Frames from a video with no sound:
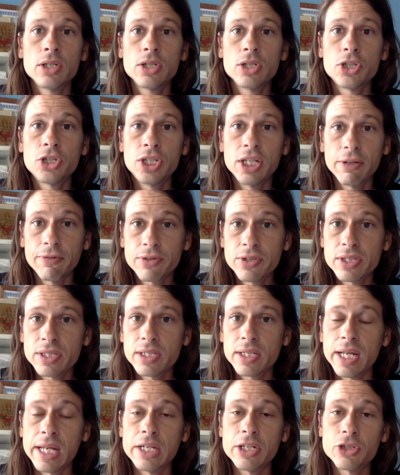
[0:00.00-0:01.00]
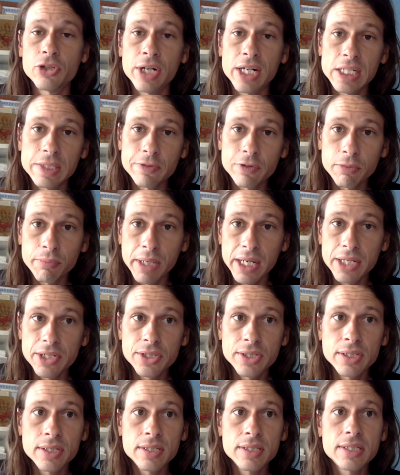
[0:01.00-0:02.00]
shifts and
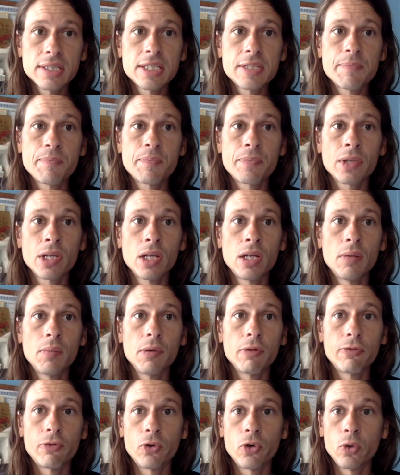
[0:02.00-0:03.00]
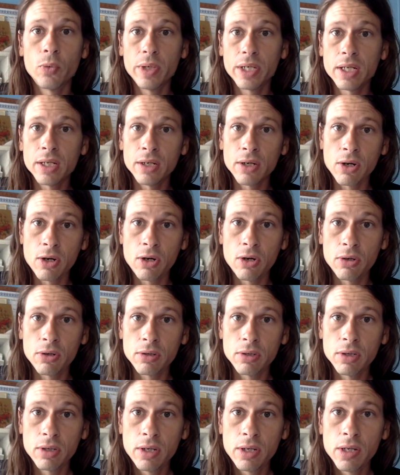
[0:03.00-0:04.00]
transformations before we can
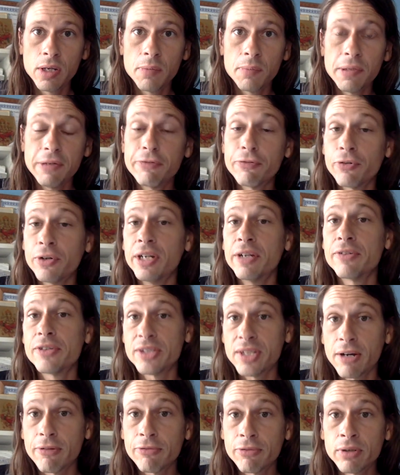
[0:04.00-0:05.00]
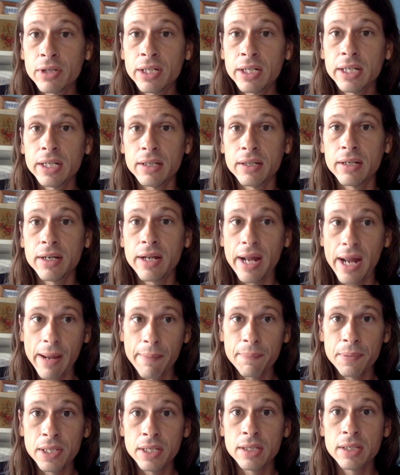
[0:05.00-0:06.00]
all be free of suffering and
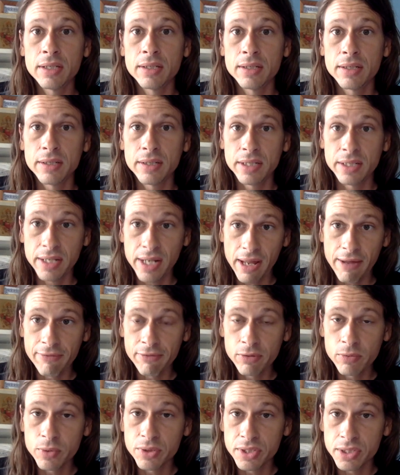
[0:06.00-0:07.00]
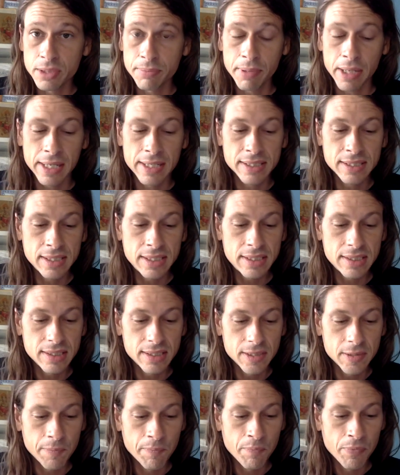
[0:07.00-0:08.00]
happy in, in heaven, which is
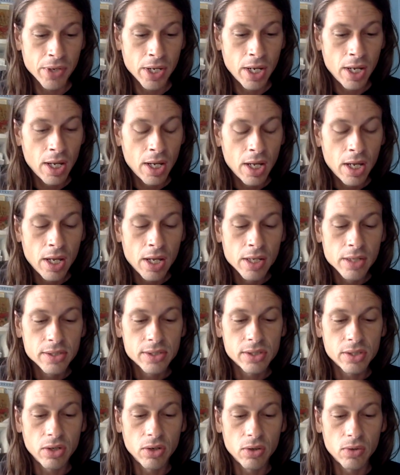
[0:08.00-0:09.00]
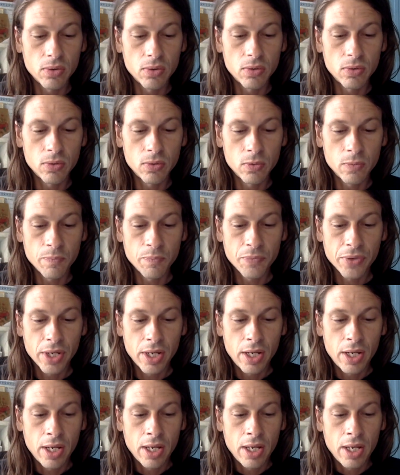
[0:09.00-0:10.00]
Pisces. So
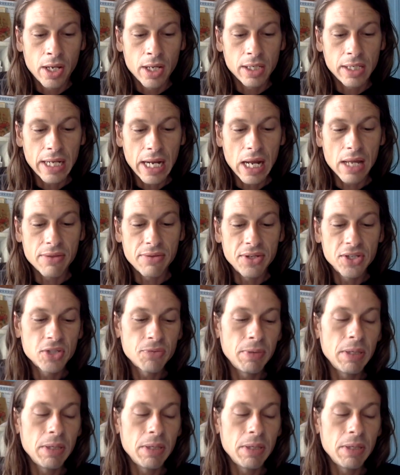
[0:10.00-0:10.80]
yeah, these